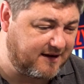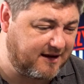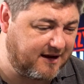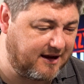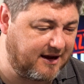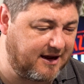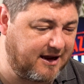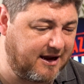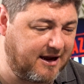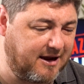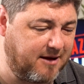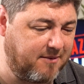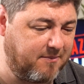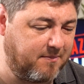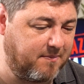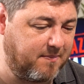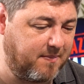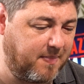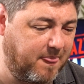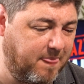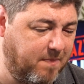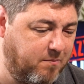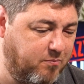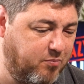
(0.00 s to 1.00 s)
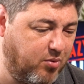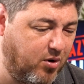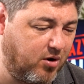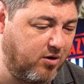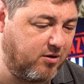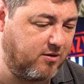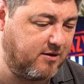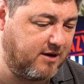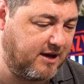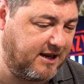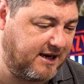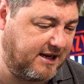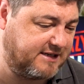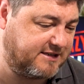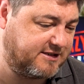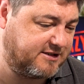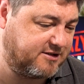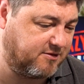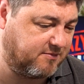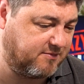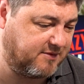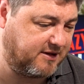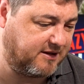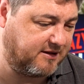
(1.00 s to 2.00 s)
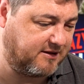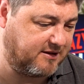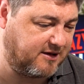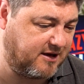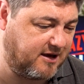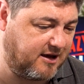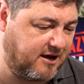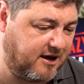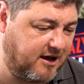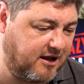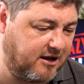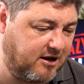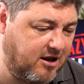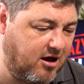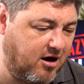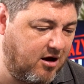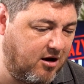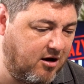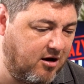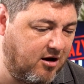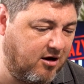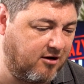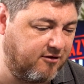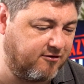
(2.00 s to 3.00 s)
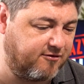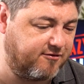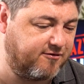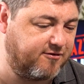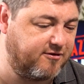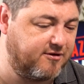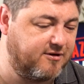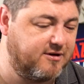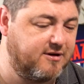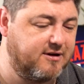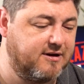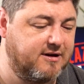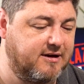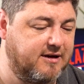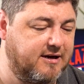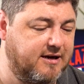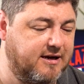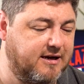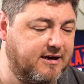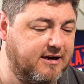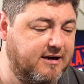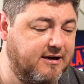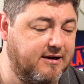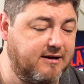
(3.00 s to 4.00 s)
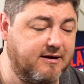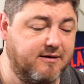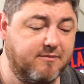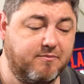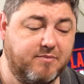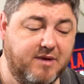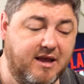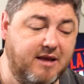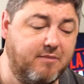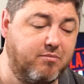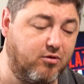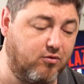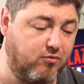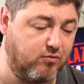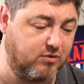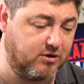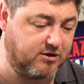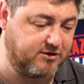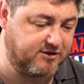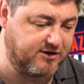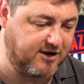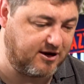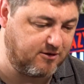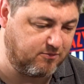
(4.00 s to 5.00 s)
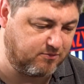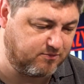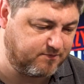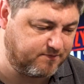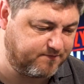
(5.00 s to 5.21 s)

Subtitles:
but it is something that a lot of people will do.